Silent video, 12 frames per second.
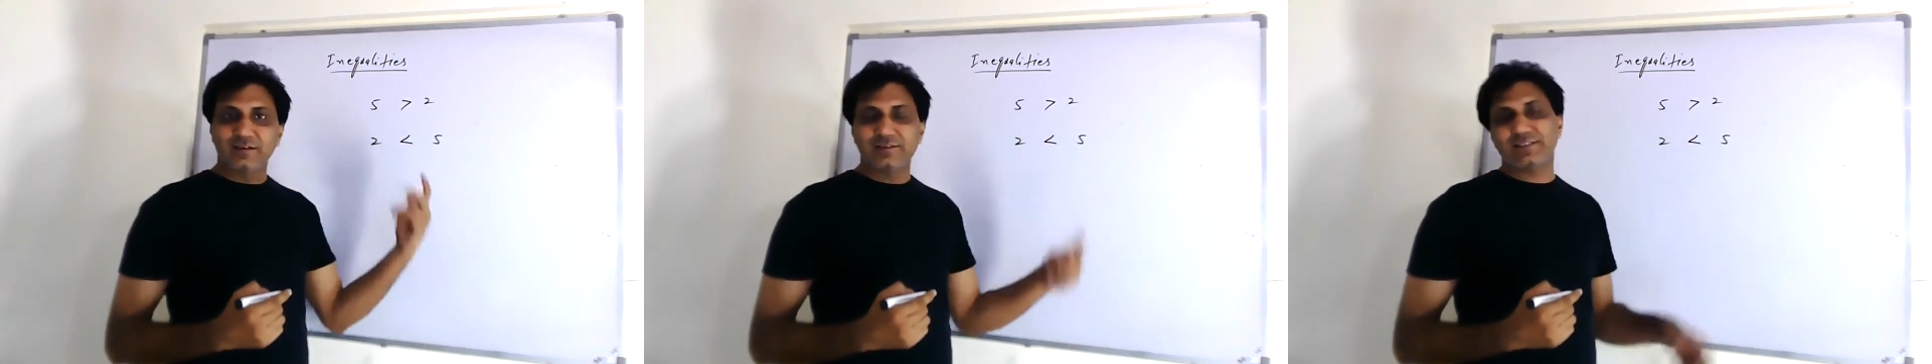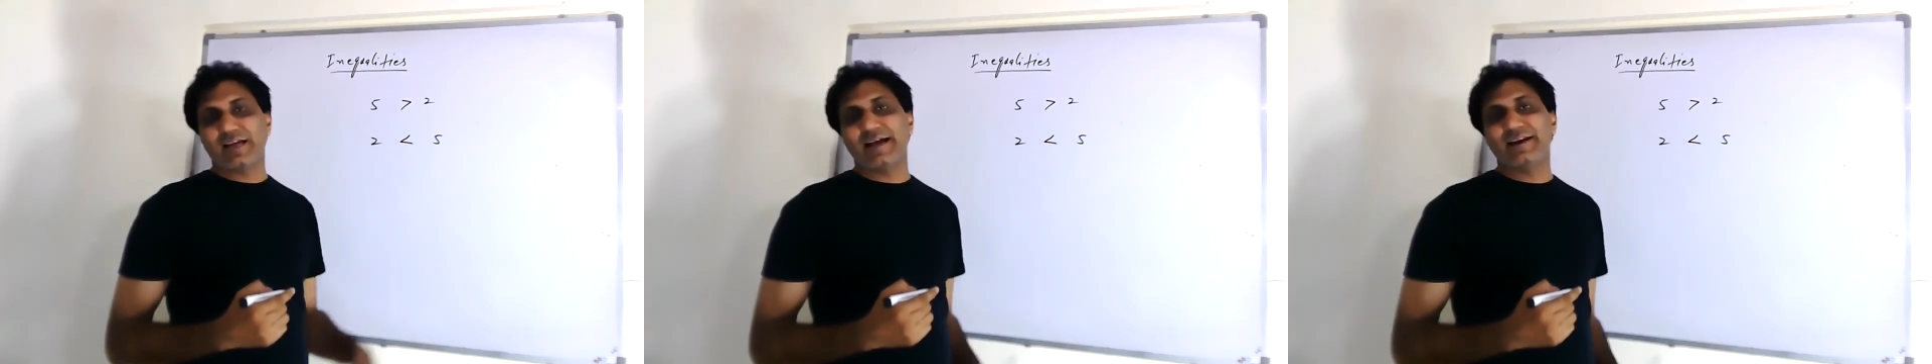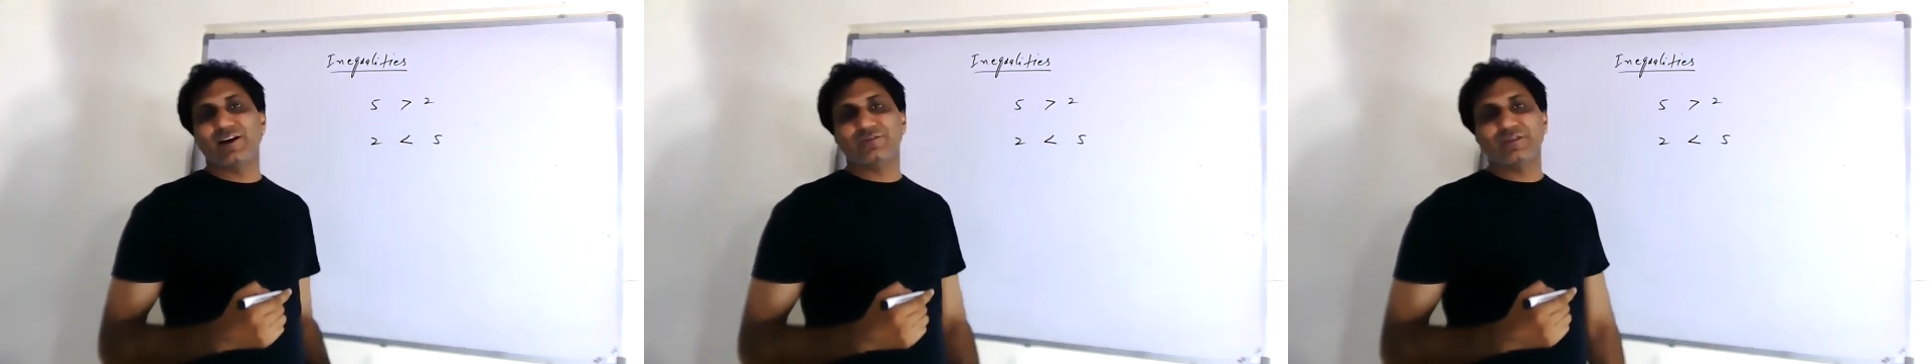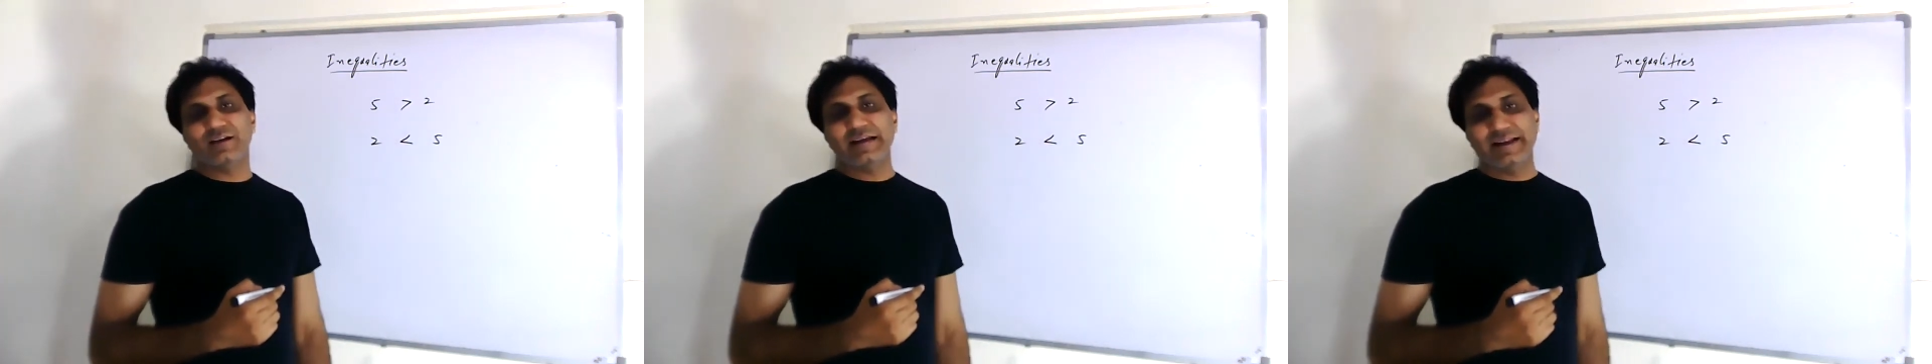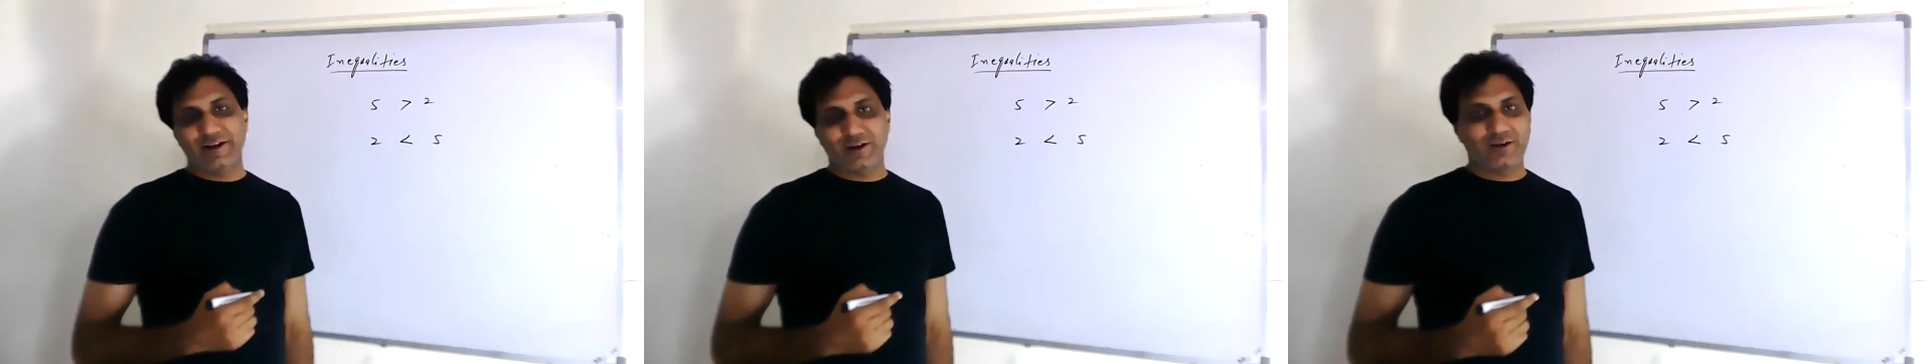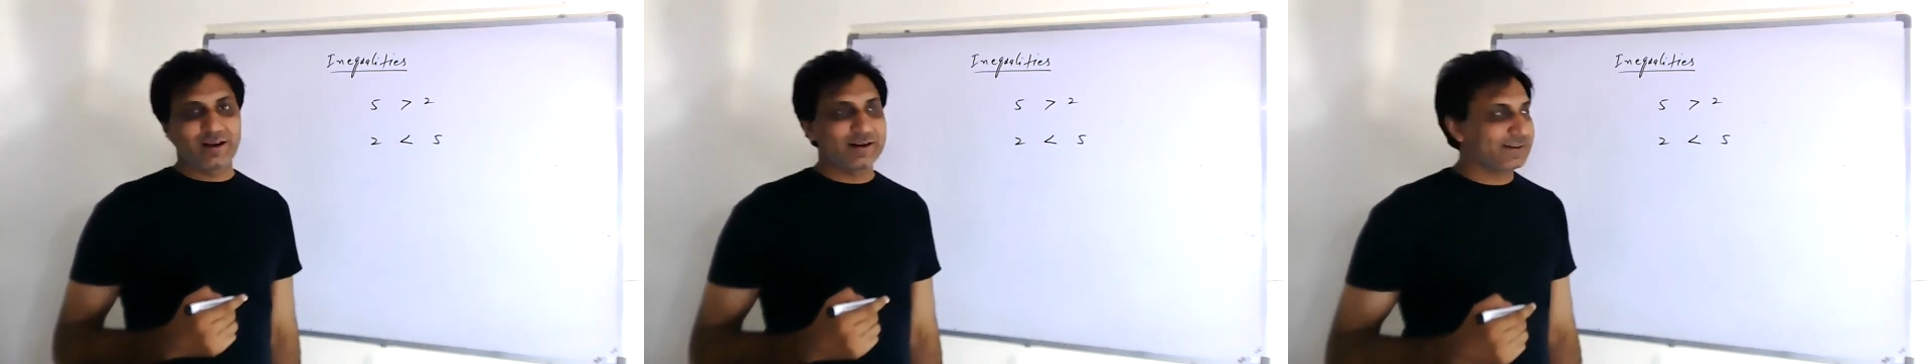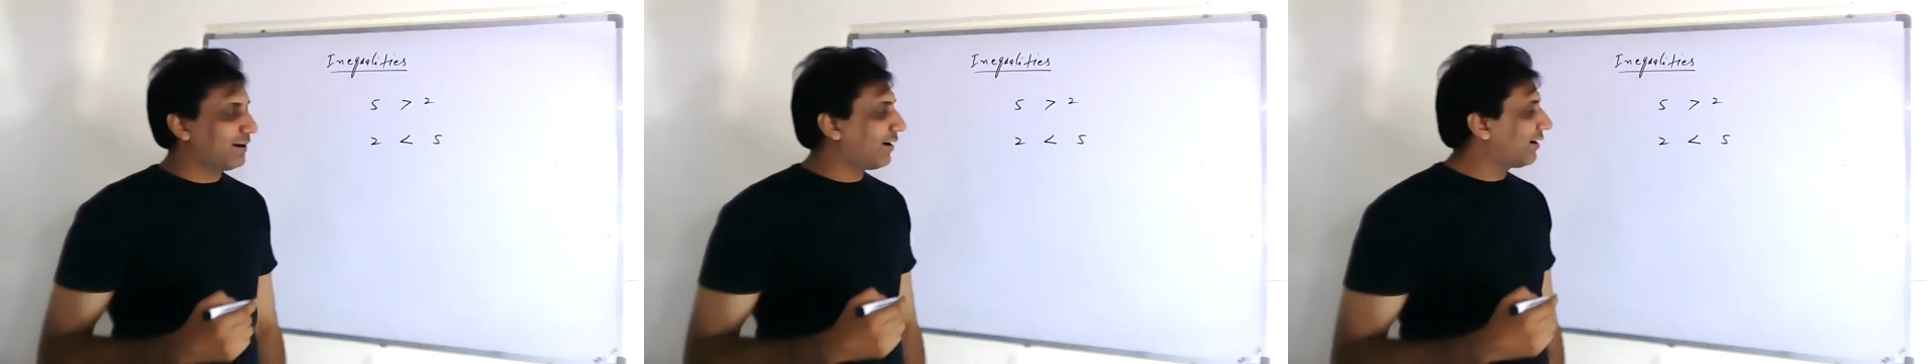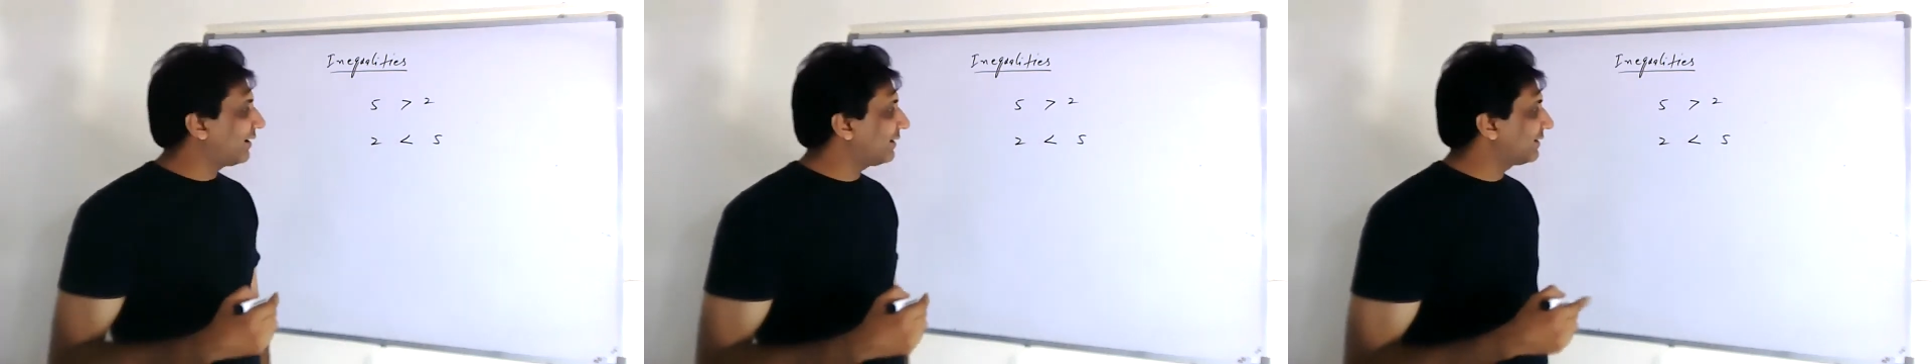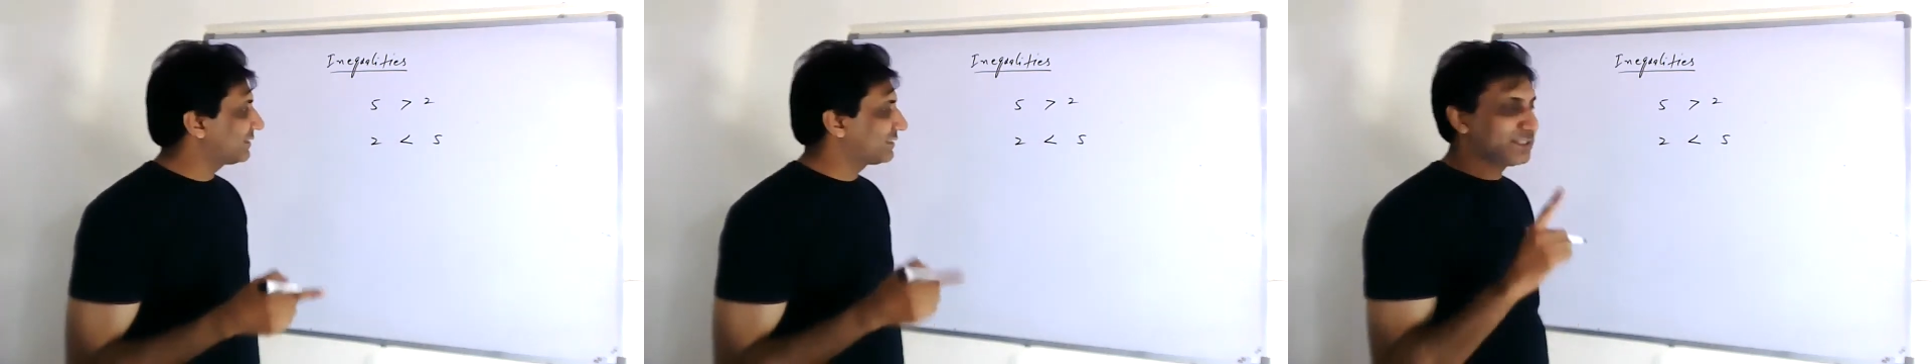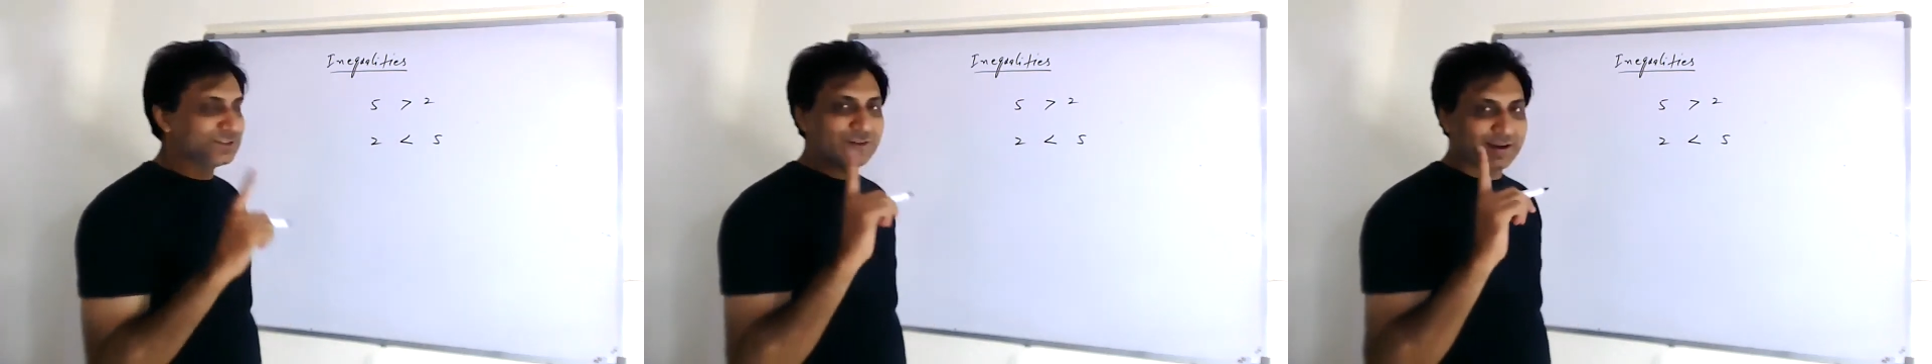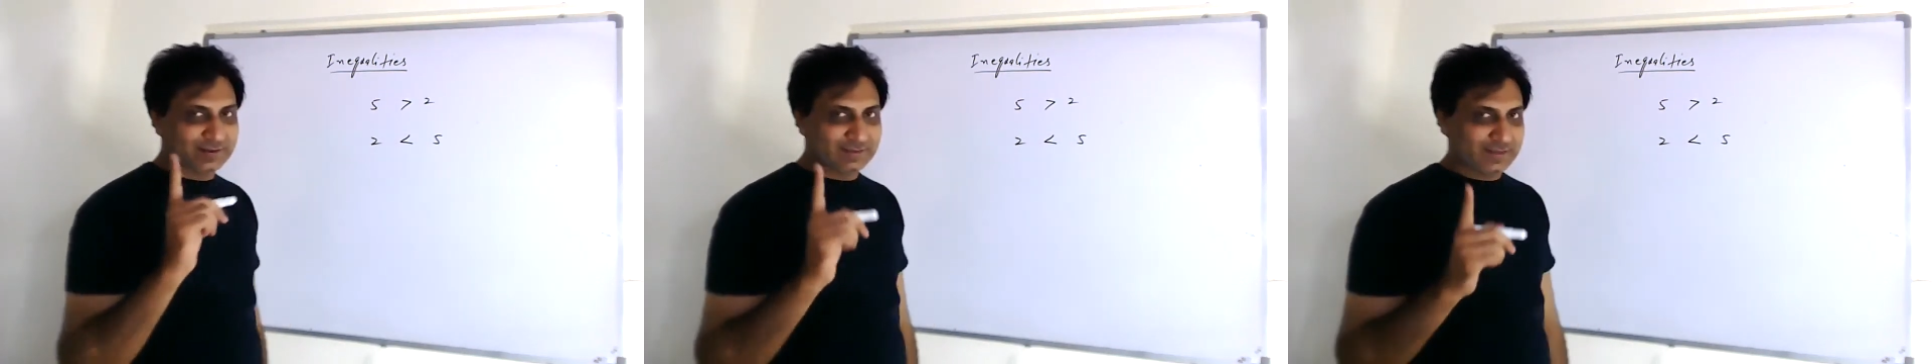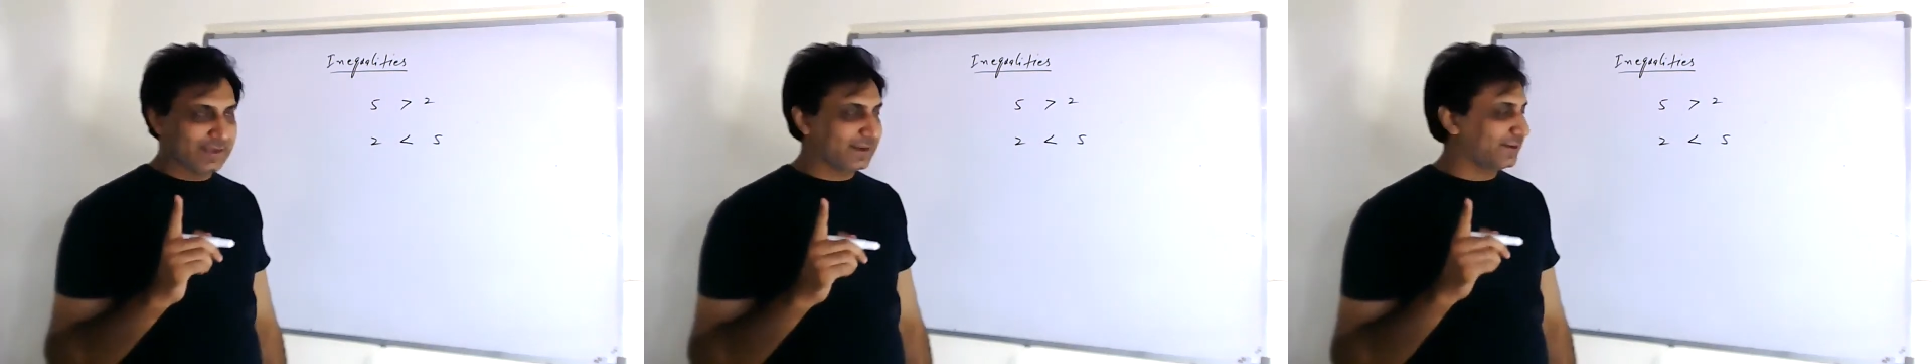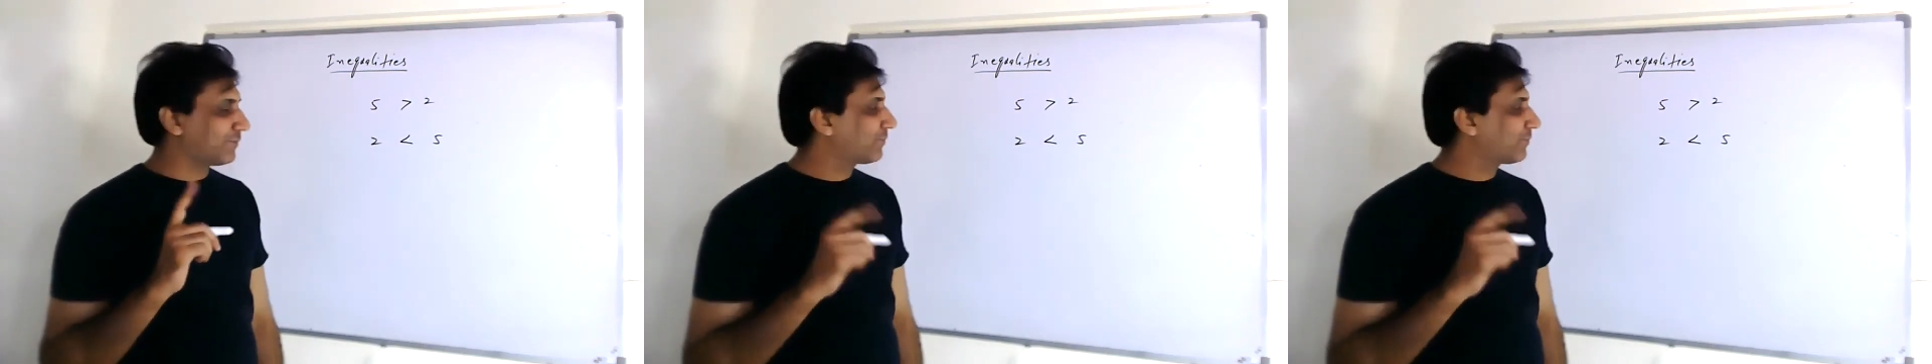sign of the inequality. All right, this is one thing.